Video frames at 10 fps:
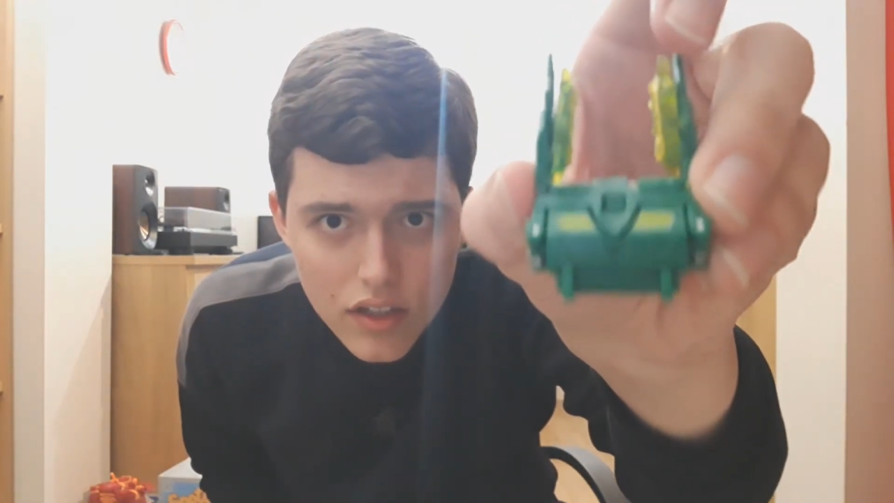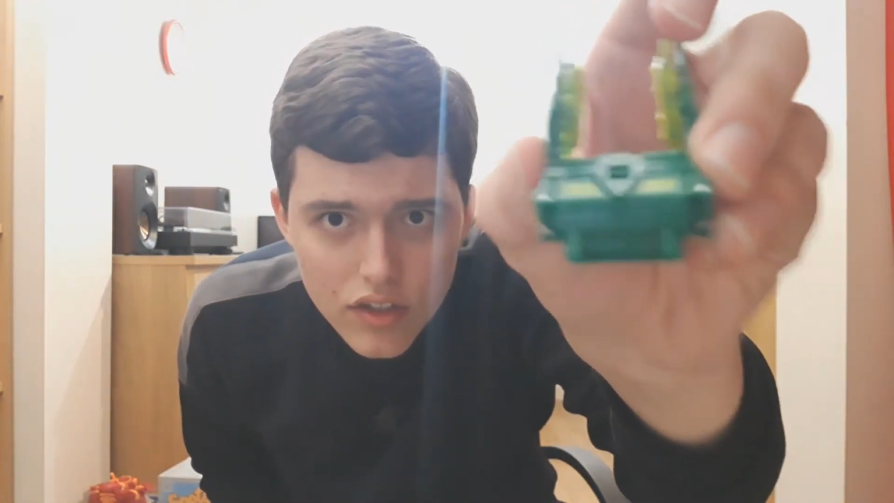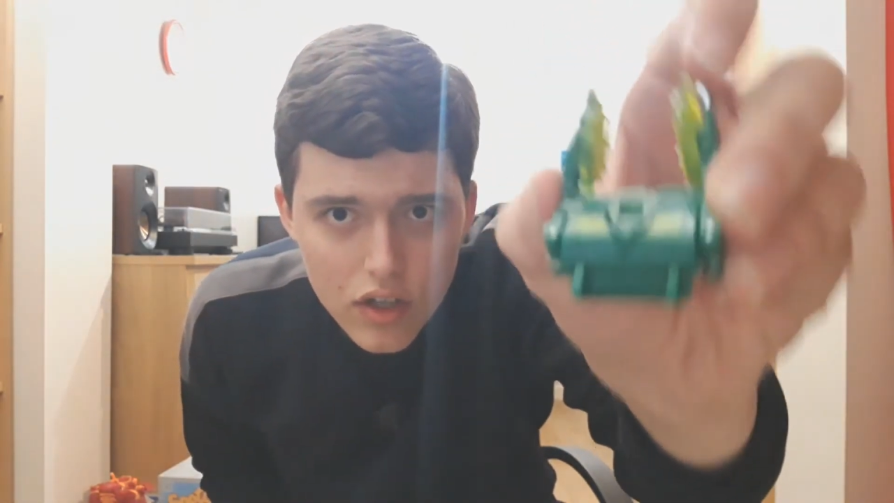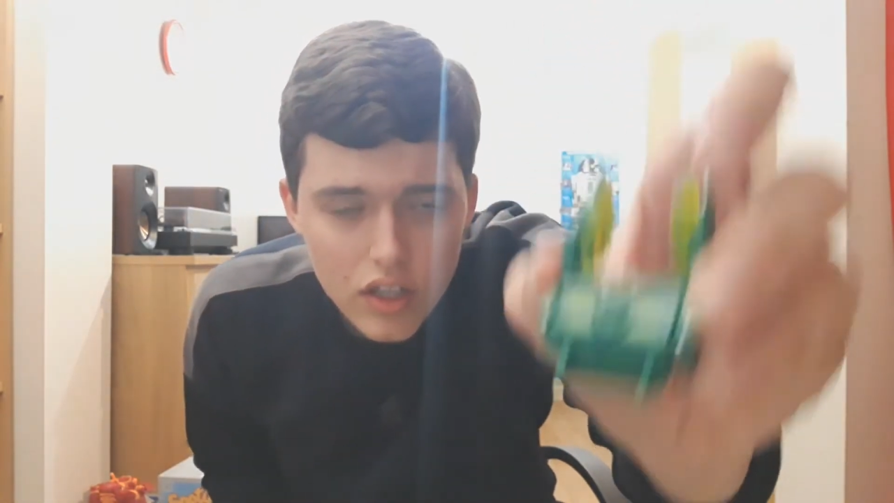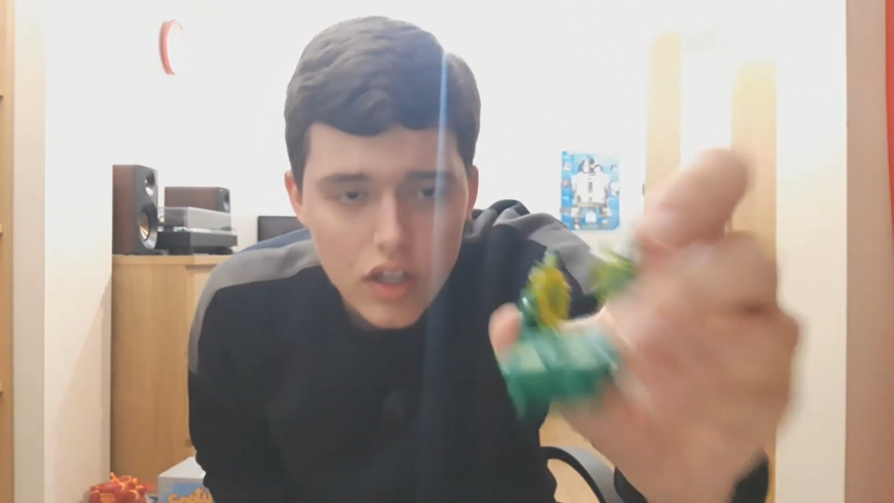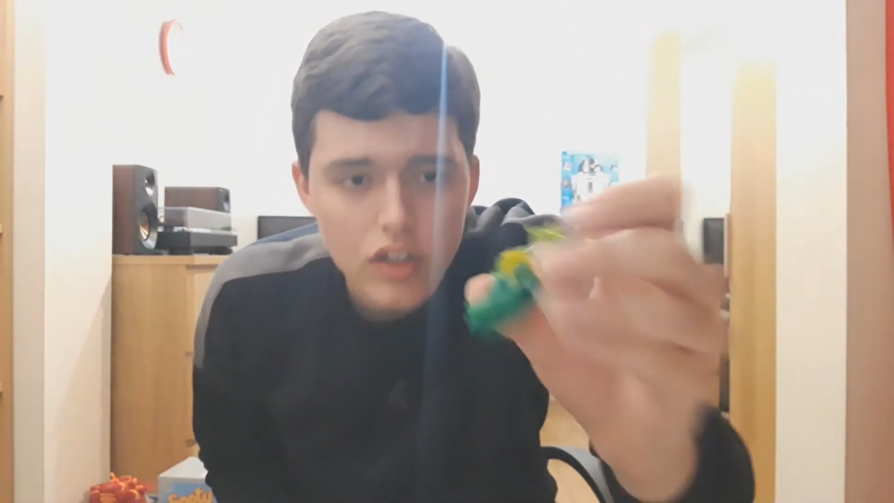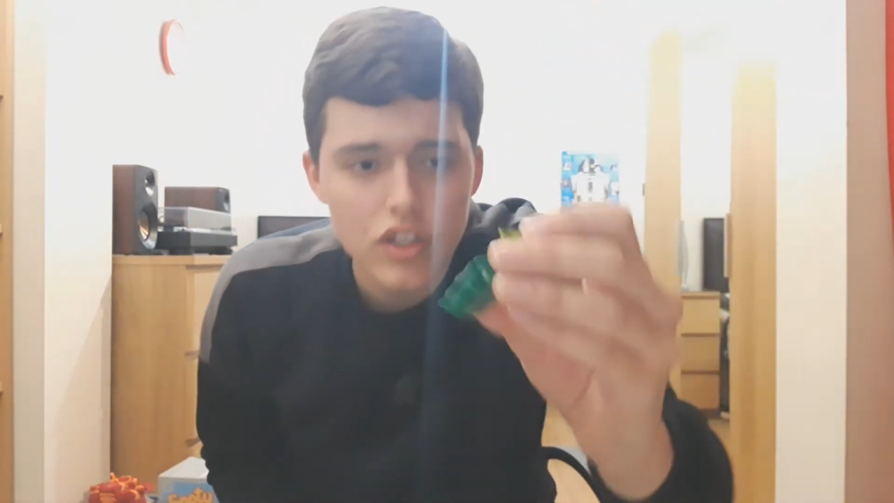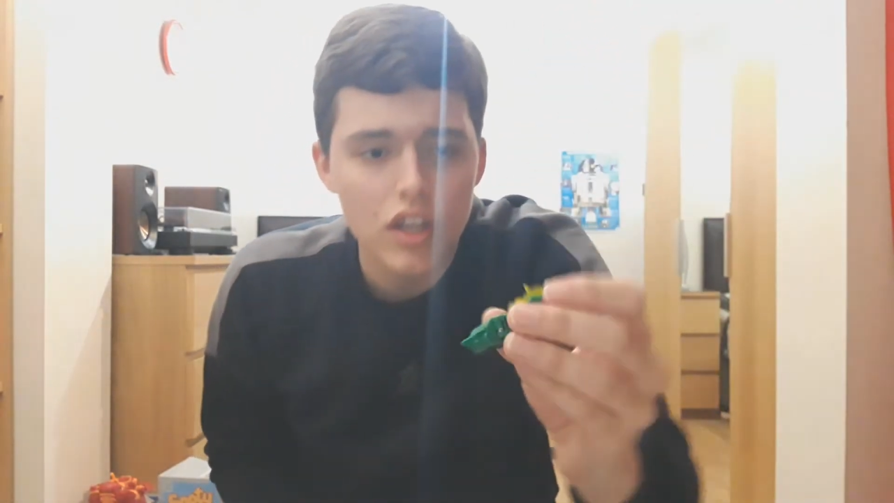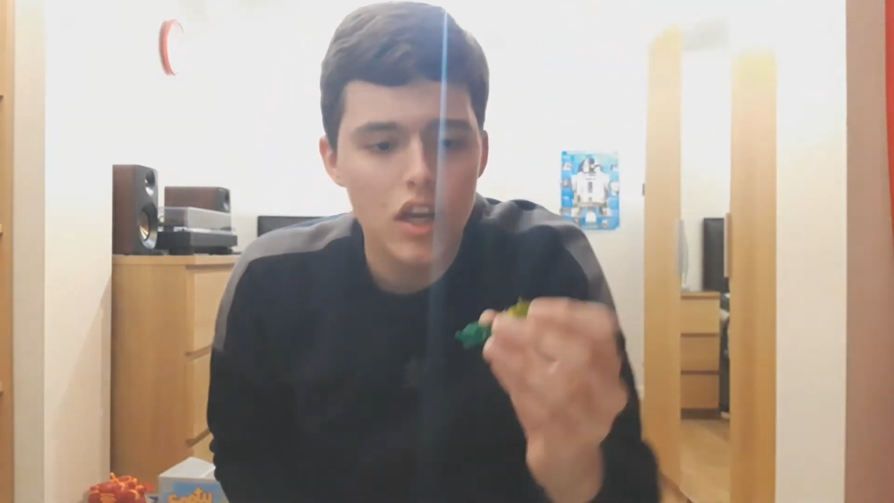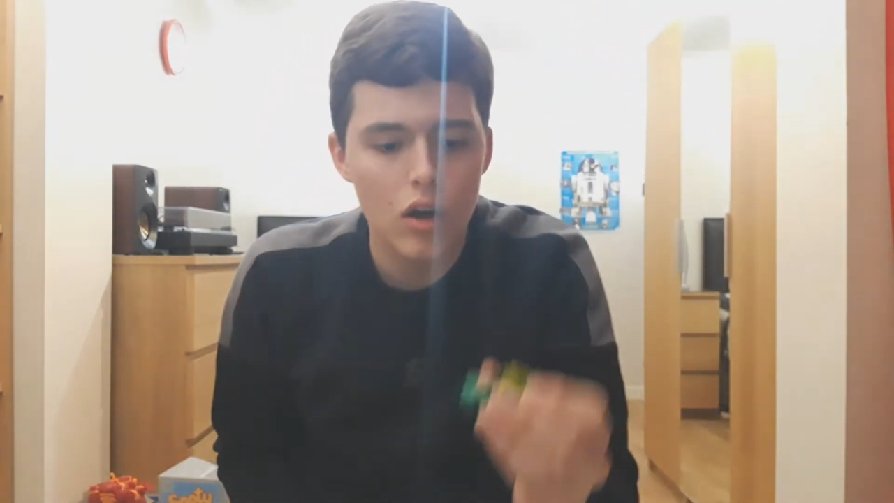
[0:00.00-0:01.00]
so
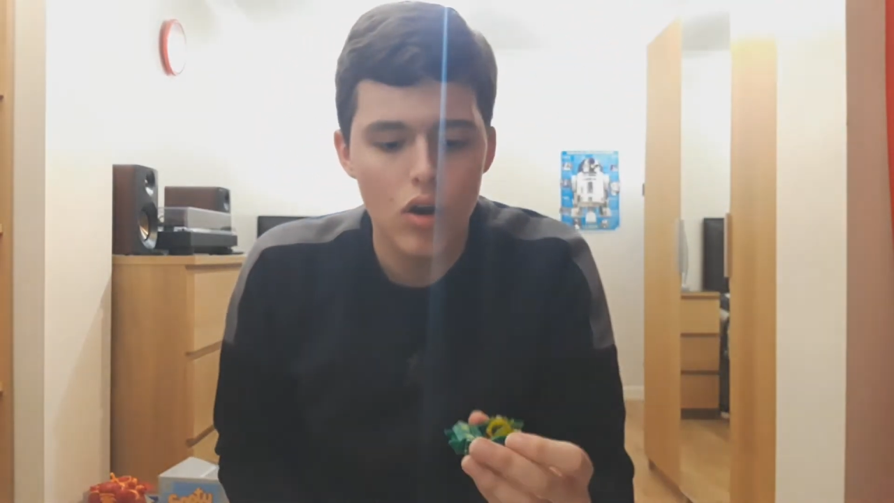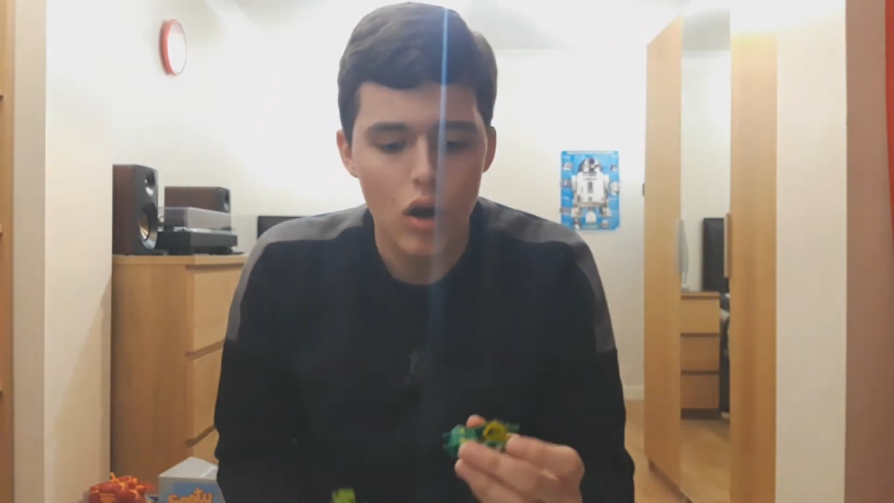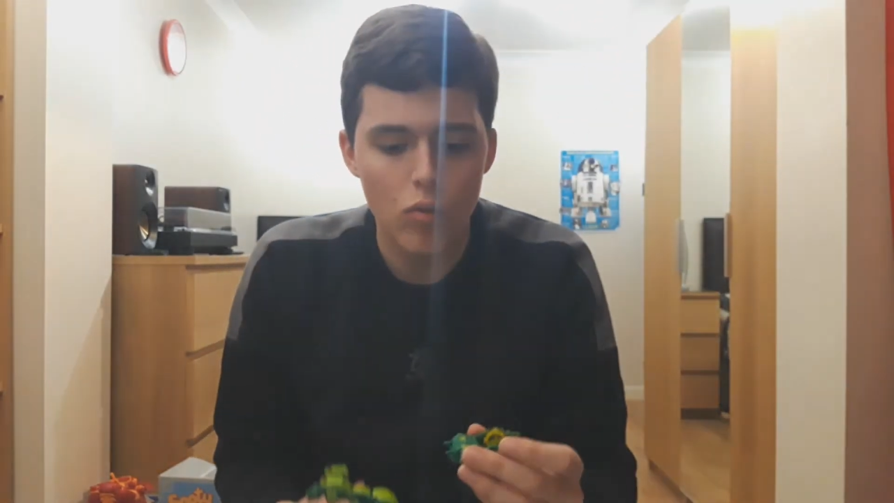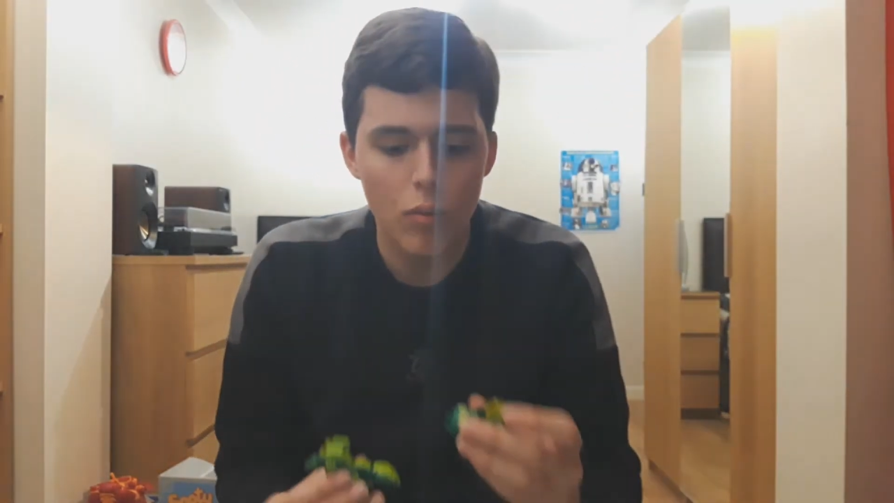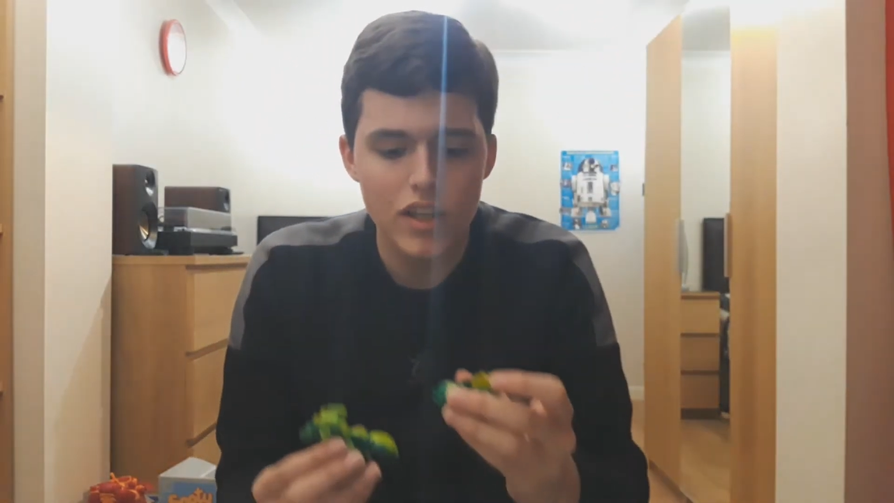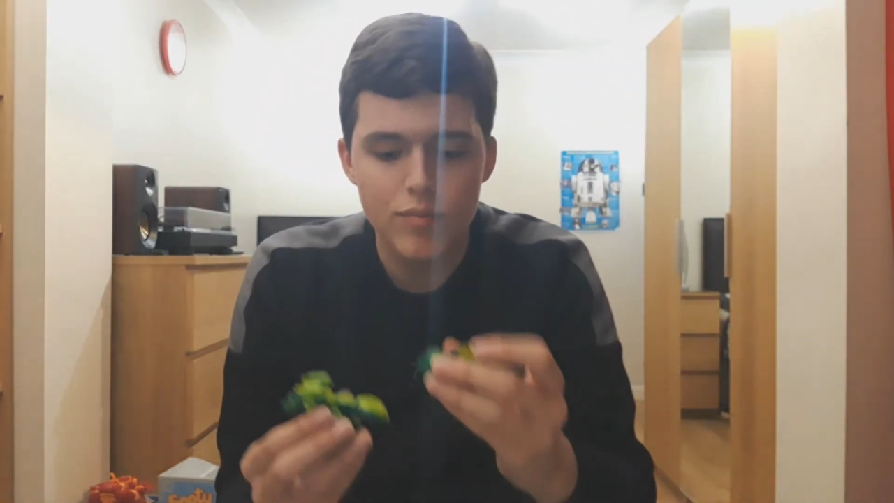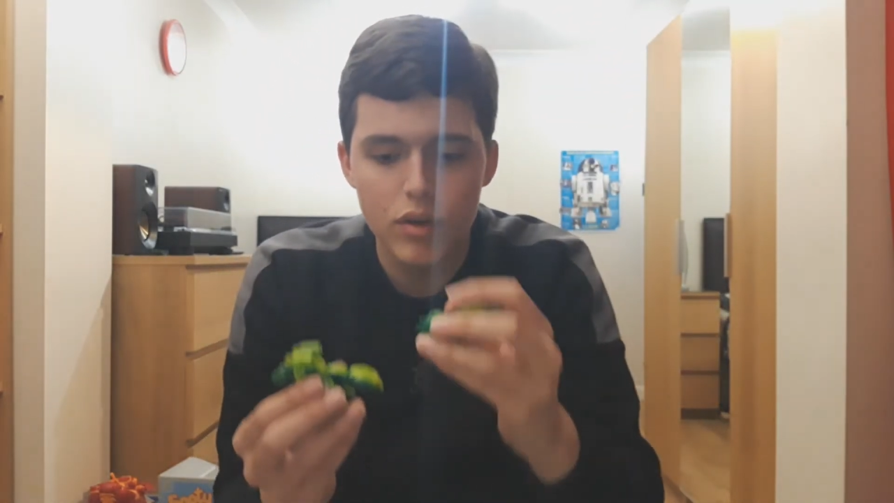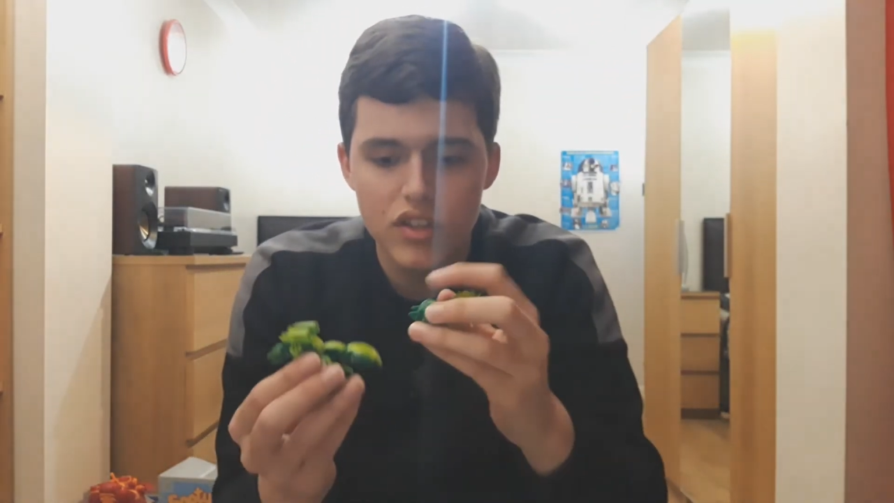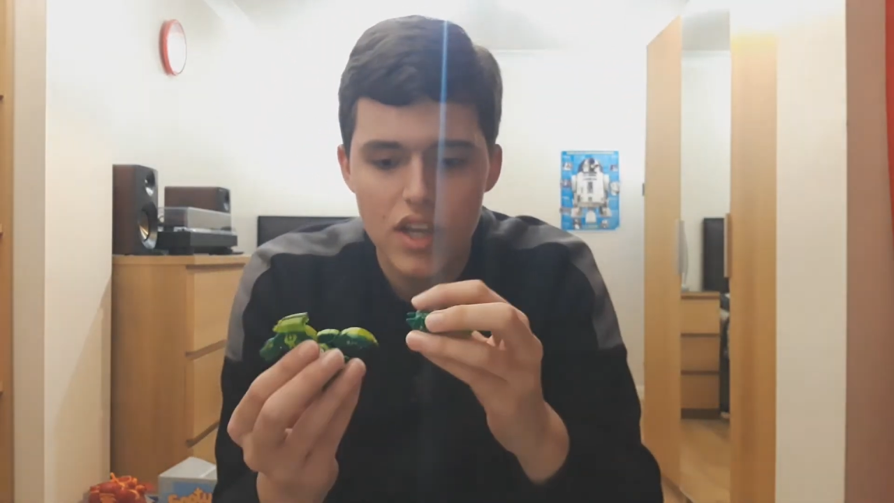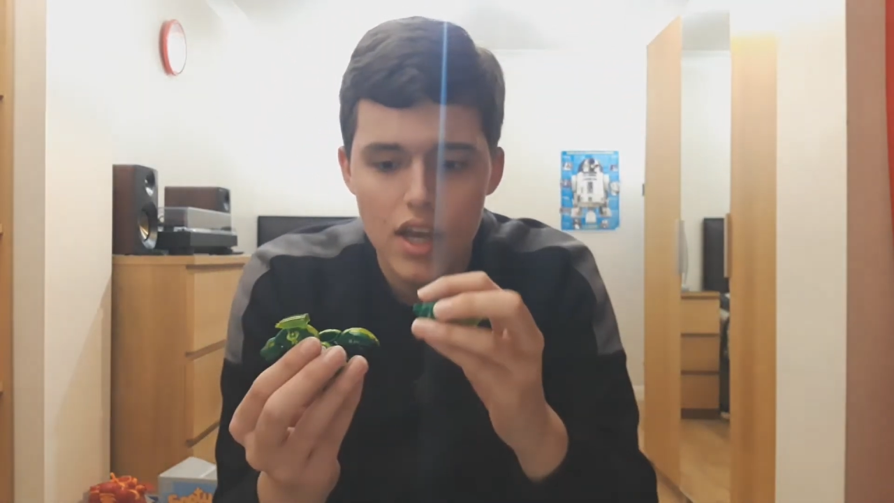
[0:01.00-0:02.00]
you know what way to
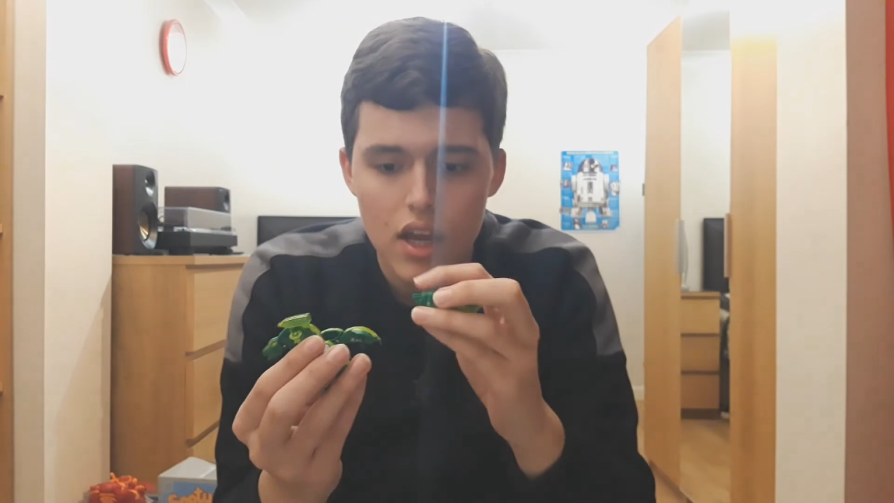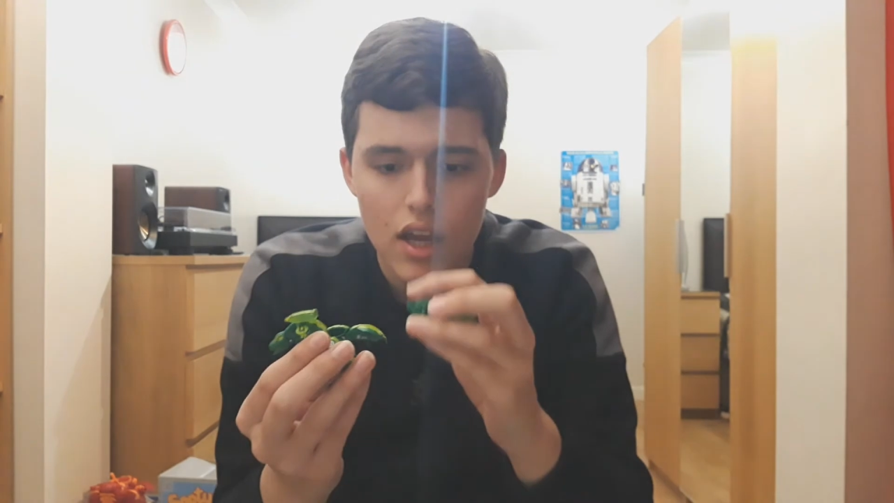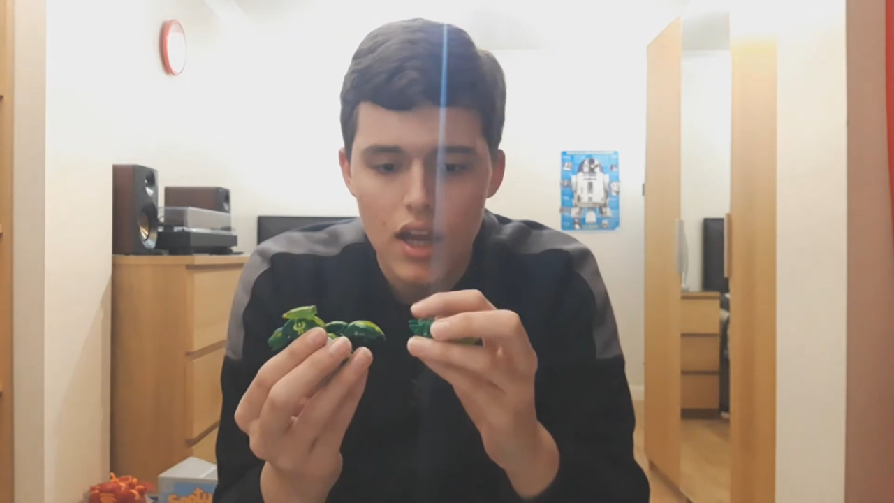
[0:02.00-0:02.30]
put it.